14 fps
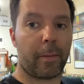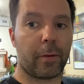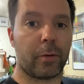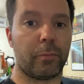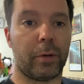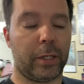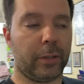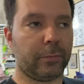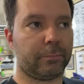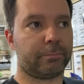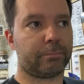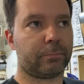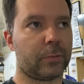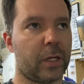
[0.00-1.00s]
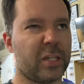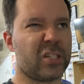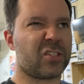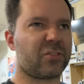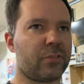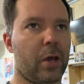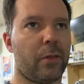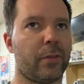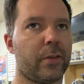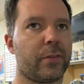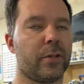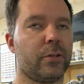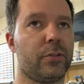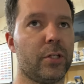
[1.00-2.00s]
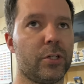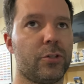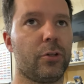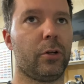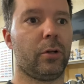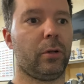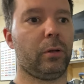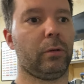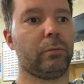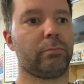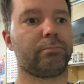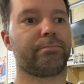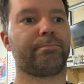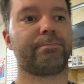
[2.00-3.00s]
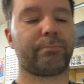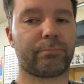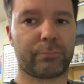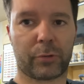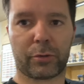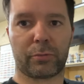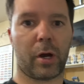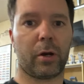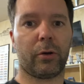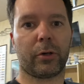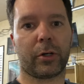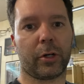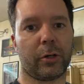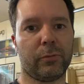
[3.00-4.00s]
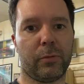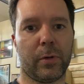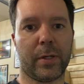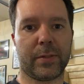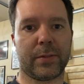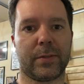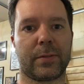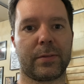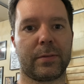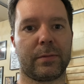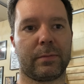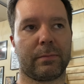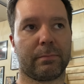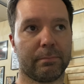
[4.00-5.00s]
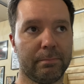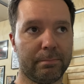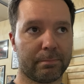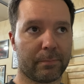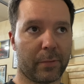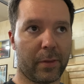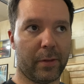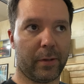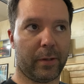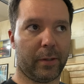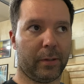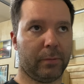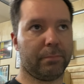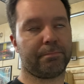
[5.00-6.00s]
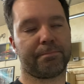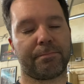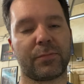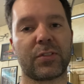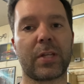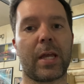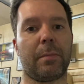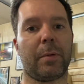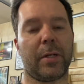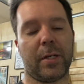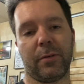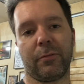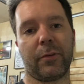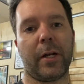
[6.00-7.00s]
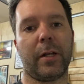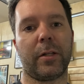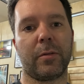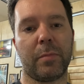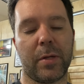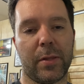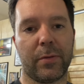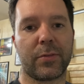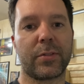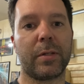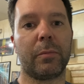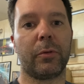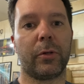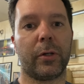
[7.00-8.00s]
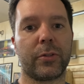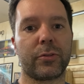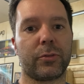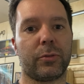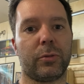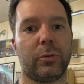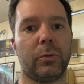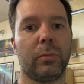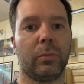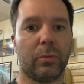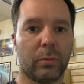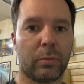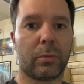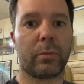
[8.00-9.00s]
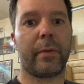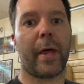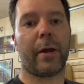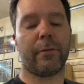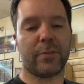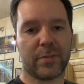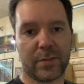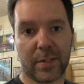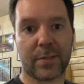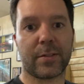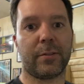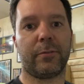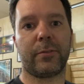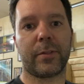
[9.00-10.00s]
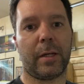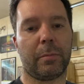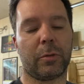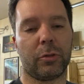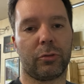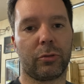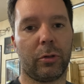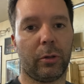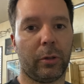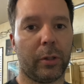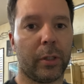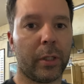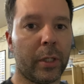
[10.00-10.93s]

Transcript: But I just found that the digital throttle curve wasn't the same. I didn't find it to be similar to that resistive type controller.